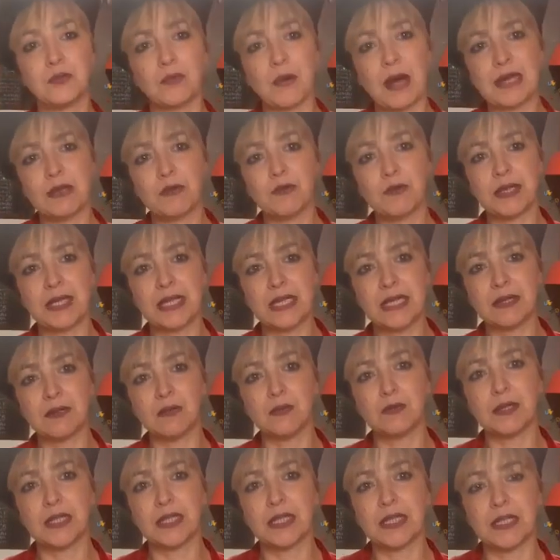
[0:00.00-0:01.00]
when
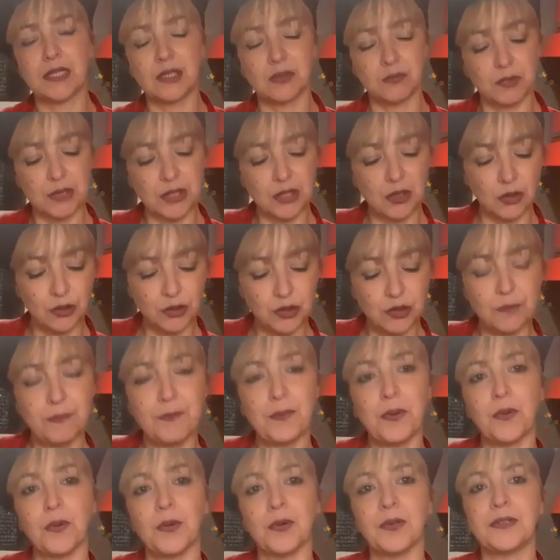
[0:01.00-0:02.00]
we go to
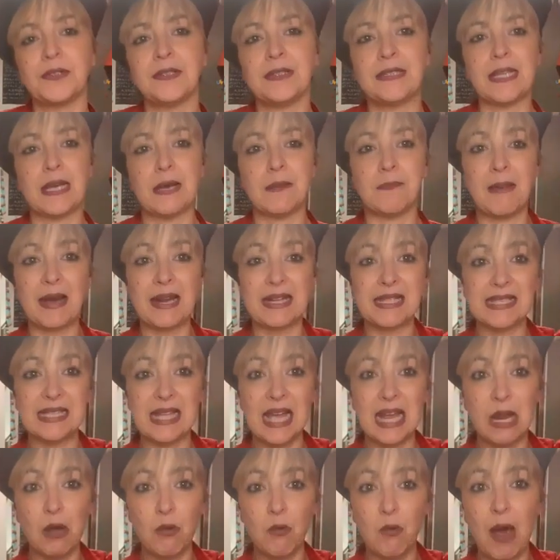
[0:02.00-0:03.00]
put the
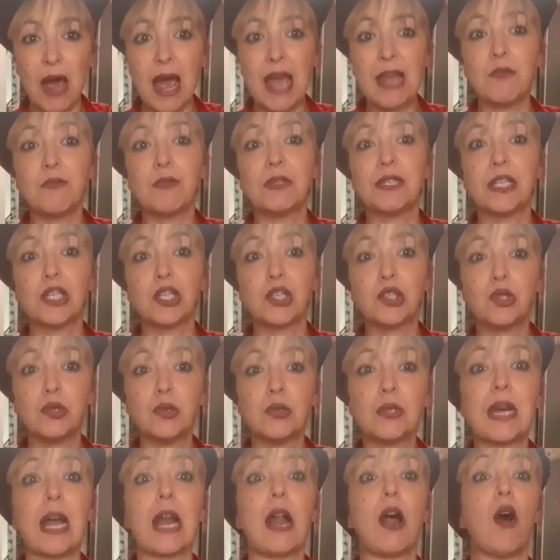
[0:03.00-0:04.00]
Marsala wine with the
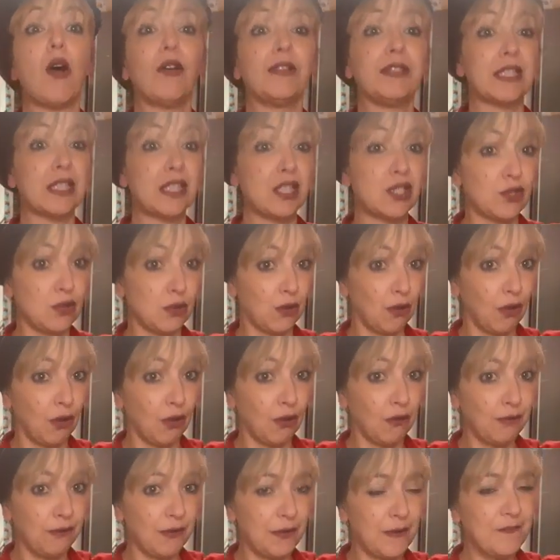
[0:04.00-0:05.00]
sugar on the
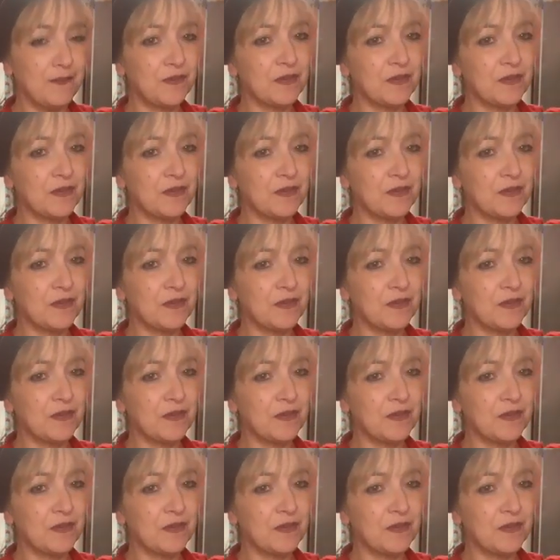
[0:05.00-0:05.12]
stove,